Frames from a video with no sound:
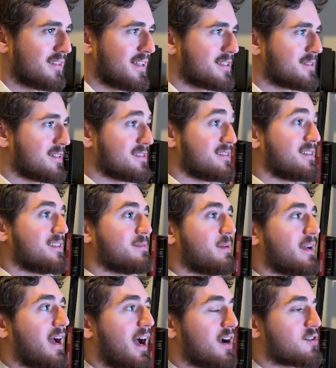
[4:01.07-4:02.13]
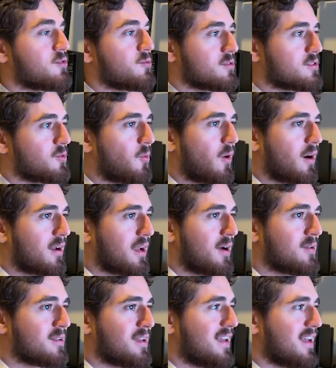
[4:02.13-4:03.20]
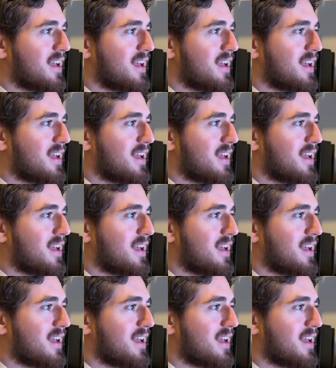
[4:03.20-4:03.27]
That's because this is my actual Square account,